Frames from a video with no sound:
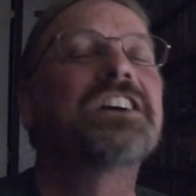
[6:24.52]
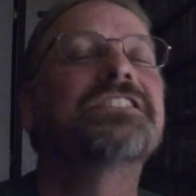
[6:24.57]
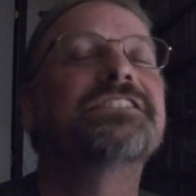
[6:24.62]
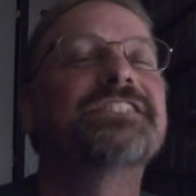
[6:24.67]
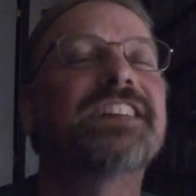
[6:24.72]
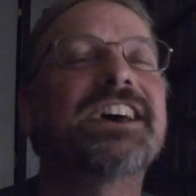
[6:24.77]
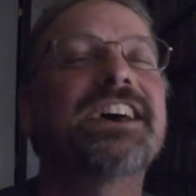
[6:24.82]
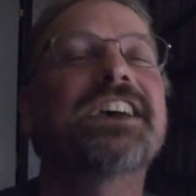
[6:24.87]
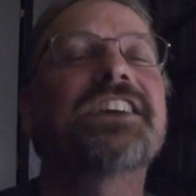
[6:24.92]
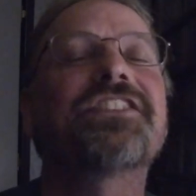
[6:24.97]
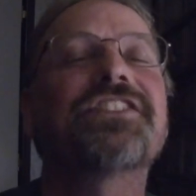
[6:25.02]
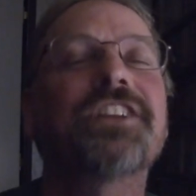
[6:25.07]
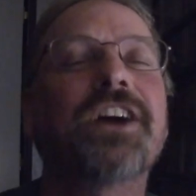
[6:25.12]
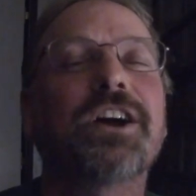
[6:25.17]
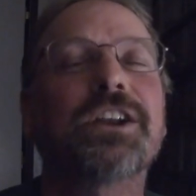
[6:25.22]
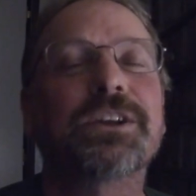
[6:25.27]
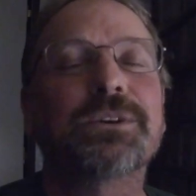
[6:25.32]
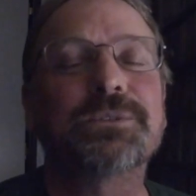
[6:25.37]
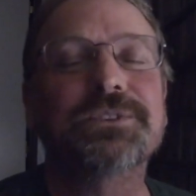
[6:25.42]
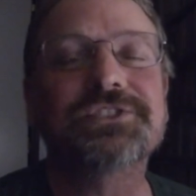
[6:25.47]
They
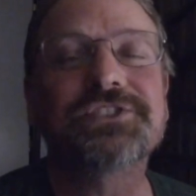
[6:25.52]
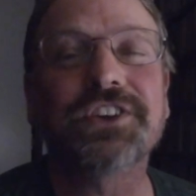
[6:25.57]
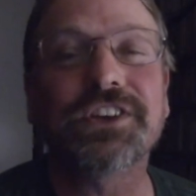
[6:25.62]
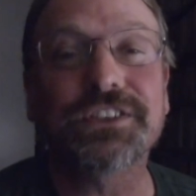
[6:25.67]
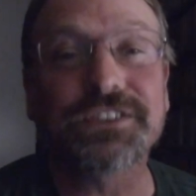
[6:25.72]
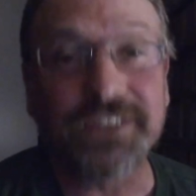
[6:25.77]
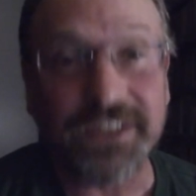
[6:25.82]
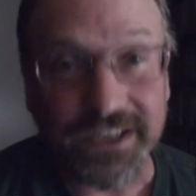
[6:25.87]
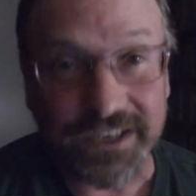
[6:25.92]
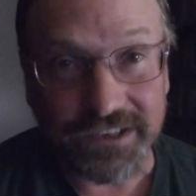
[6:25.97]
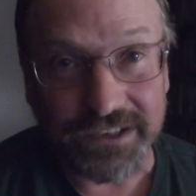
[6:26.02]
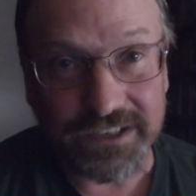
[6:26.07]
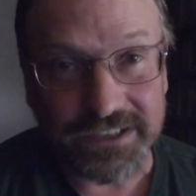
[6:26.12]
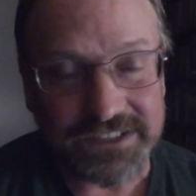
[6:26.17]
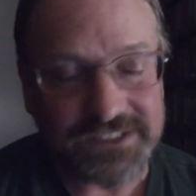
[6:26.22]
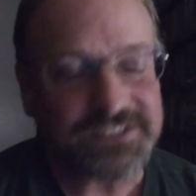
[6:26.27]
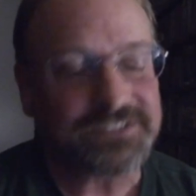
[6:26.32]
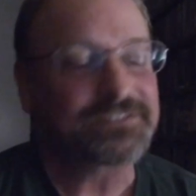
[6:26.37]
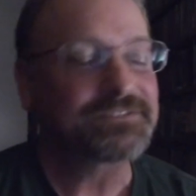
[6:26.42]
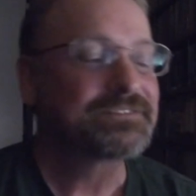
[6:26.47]
thought it was
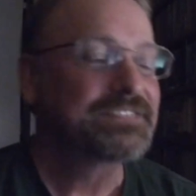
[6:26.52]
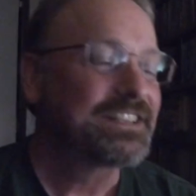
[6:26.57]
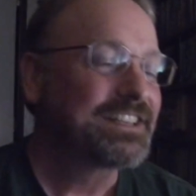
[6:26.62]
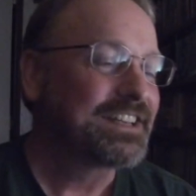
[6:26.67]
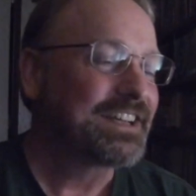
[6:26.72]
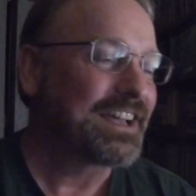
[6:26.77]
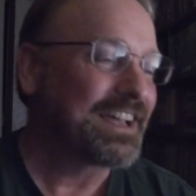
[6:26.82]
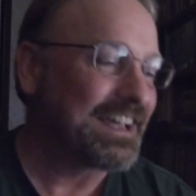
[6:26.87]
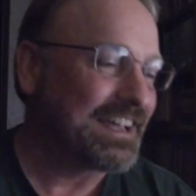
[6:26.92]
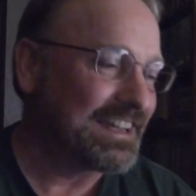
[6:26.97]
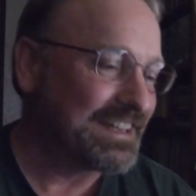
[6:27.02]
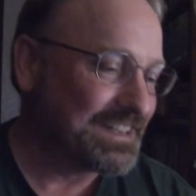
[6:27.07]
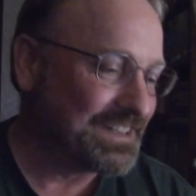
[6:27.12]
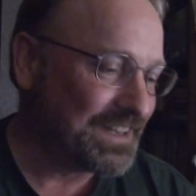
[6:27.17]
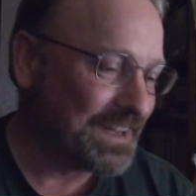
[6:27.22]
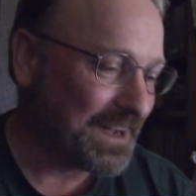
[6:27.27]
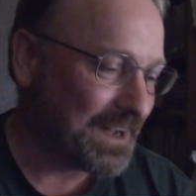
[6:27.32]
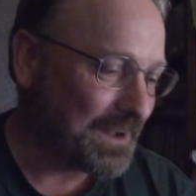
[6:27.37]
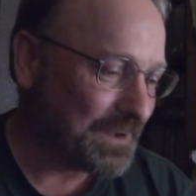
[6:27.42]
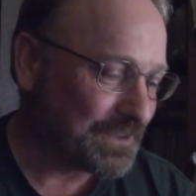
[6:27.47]
hilarious,
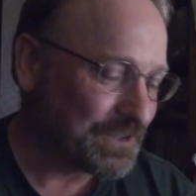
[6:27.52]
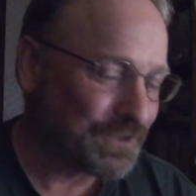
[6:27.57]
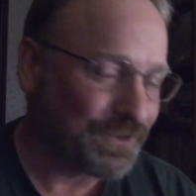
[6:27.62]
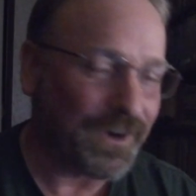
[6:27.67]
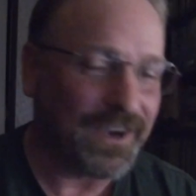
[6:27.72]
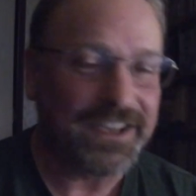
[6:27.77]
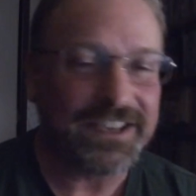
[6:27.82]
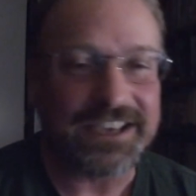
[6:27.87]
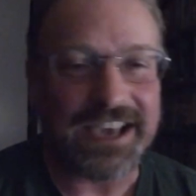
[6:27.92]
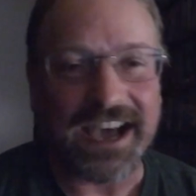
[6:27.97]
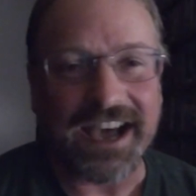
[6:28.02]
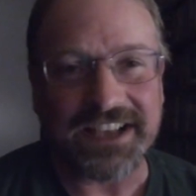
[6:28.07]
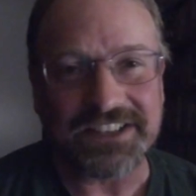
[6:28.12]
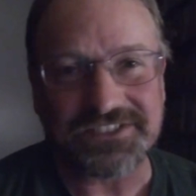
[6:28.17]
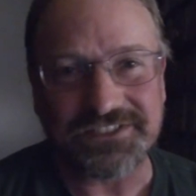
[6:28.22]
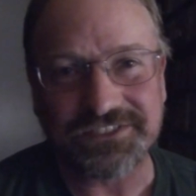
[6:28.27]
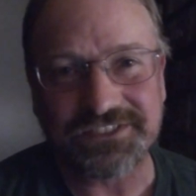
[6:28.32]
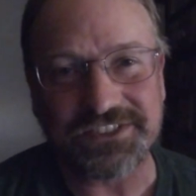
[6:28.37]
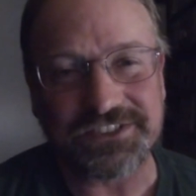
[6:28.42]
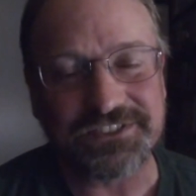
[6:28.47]
and great
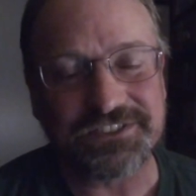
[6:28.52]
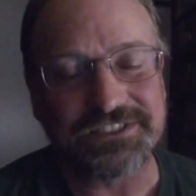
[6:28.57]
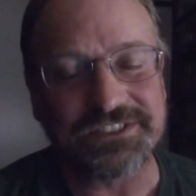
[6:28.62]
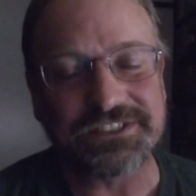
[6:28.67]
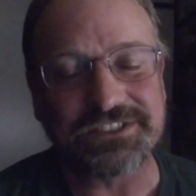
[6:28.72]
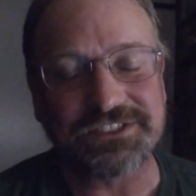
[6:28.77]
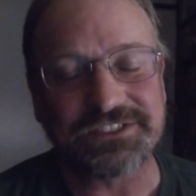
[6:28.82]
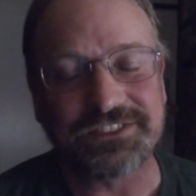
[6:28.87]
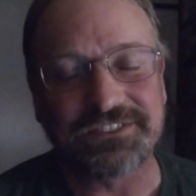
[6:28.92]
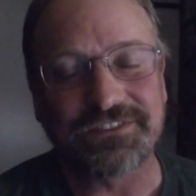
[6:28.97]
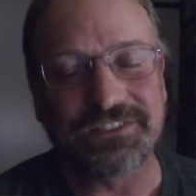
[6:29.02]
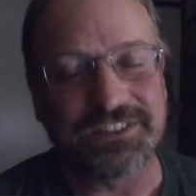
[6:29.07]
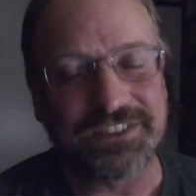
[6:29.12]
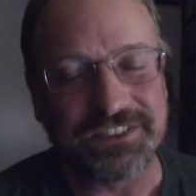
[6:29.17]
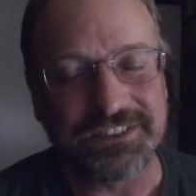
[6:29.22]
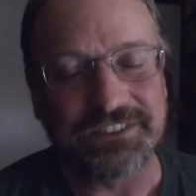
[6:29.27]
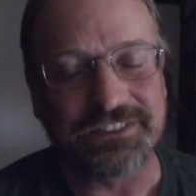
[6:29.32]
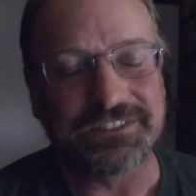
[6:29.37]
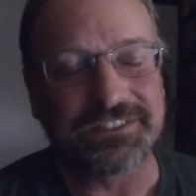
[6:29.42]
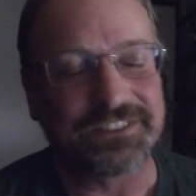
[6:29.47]
guys. Just
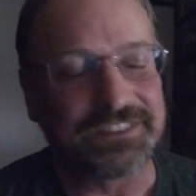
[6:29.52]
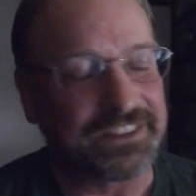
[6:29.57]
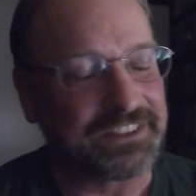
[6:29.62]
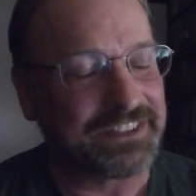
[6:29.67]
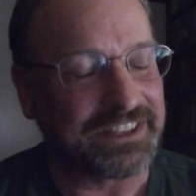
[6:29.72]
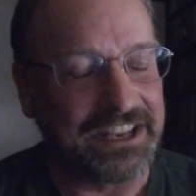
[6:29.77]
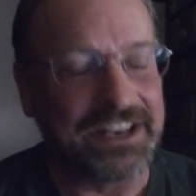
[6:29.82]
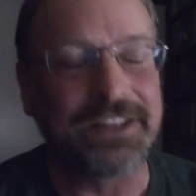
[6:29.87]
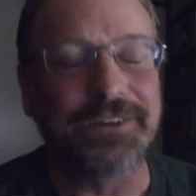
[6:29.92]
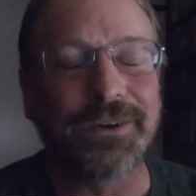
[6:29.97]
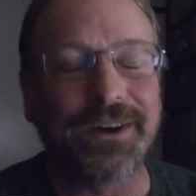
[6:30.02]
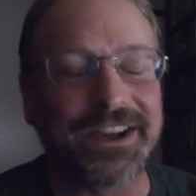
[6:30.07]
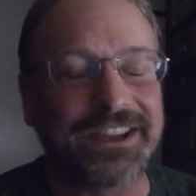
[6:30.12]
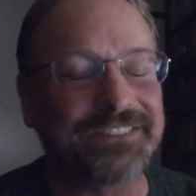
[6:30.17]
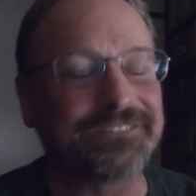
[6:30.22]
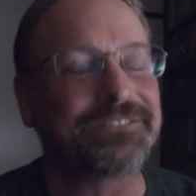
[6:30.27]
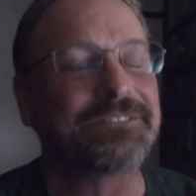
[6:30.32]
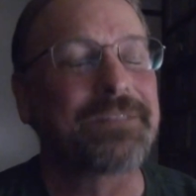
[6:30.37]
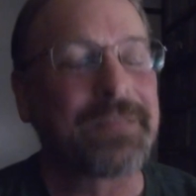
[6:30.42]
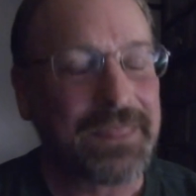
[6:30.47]
anyway,
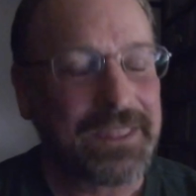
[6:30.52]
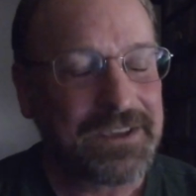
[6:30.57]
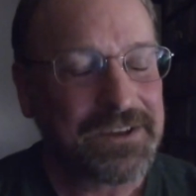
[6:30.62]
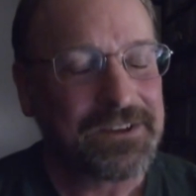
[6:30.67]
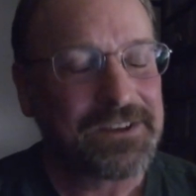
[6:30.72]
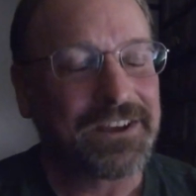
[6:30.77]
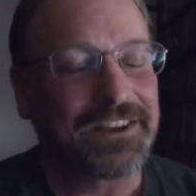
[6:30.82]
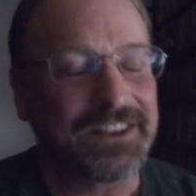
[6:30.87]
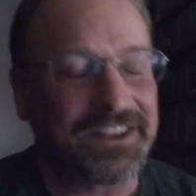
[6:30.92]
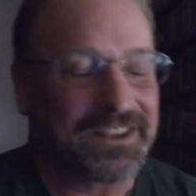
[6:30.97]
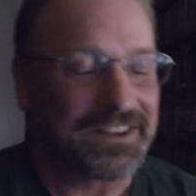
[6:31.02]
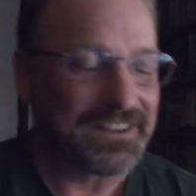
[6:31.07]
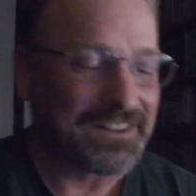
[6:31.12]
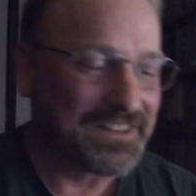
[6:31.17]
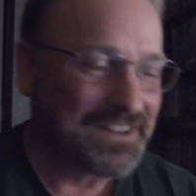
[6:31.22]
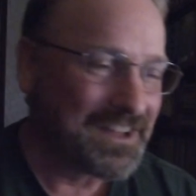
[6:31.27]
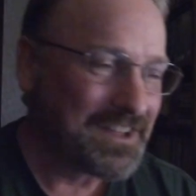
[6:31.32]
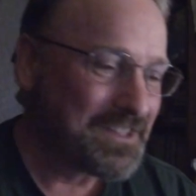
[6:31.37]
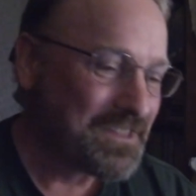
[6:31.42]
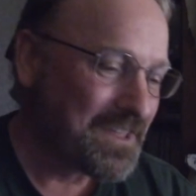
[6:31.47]

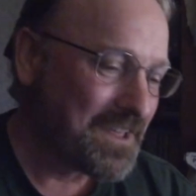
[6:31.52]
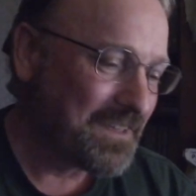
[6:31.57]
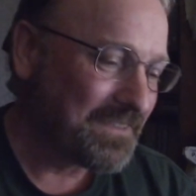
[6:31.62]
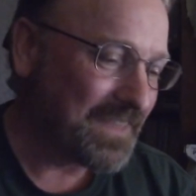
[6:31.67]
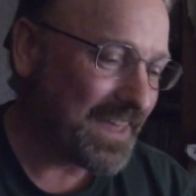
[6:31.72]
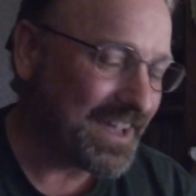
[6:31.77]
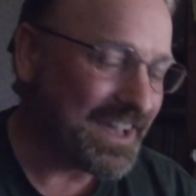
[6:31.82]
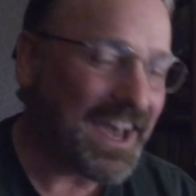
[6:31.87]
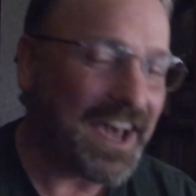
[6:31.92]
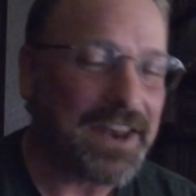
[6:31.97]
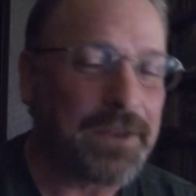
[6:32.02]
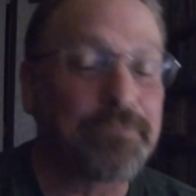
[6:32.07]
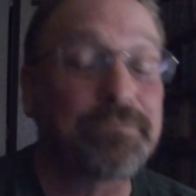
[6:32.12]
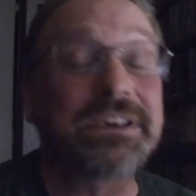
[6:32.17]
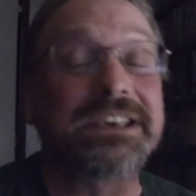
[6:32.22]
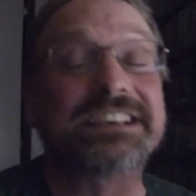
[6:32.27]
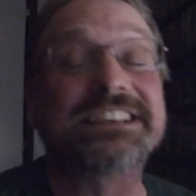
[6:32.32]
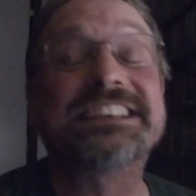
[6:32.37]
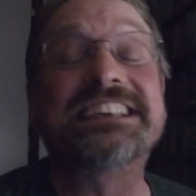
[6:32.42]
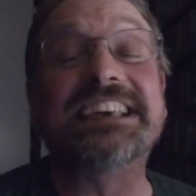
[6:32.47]
they got a
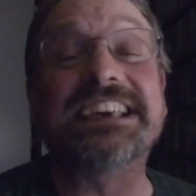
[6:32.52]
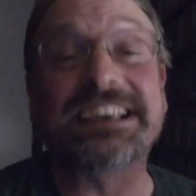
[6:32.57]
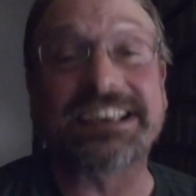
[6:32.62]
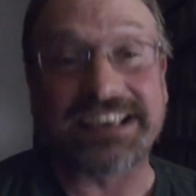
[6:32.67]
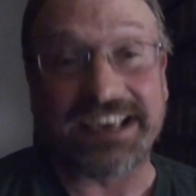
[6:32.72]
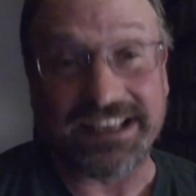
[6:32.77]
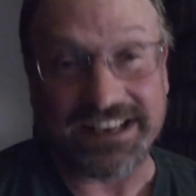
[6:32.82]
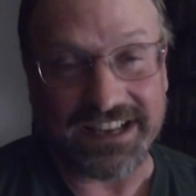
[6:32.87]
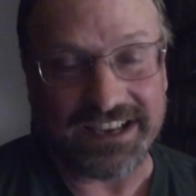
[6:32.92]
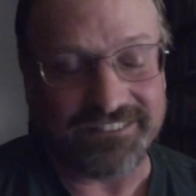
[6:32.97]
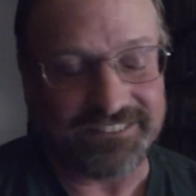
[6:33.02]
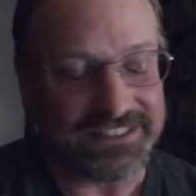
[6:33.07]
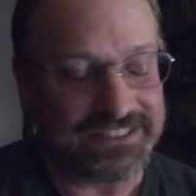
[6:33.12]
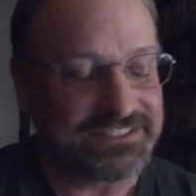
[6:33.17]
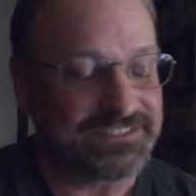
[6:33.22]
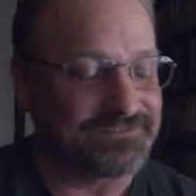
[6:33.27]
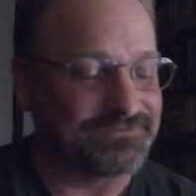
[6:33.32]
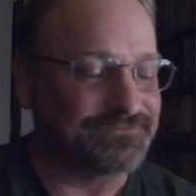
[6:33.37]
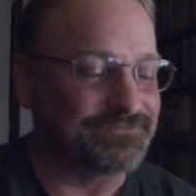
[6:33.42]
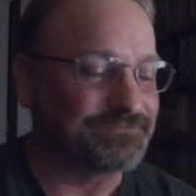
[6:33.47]
big kick out of
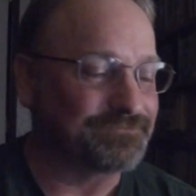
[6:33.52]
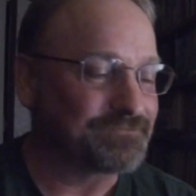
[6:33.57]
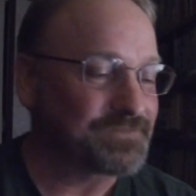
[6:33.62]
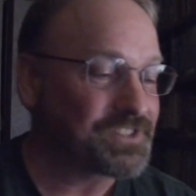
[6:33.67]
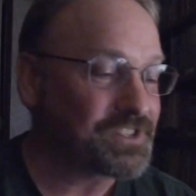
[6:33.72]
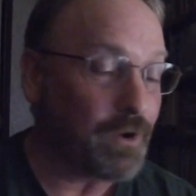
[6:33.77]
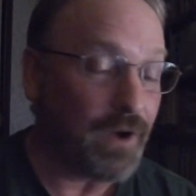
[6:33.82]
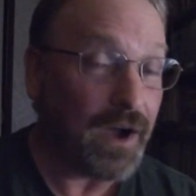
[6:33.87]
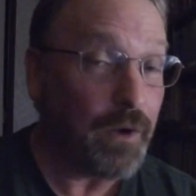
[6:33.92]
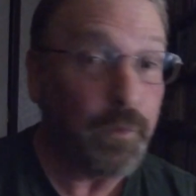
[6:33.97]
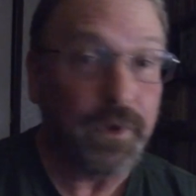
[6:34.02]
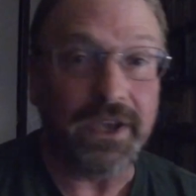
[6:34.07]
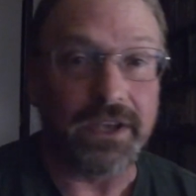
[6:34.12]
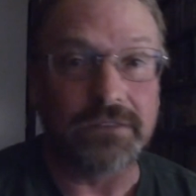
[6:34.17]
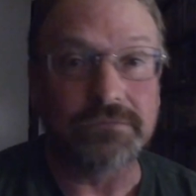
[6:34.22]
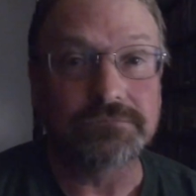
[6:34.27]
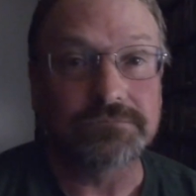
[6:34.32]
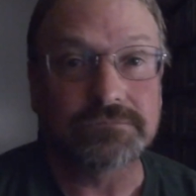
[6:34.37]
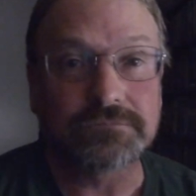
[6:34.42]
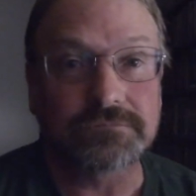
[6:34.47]
it. So I went.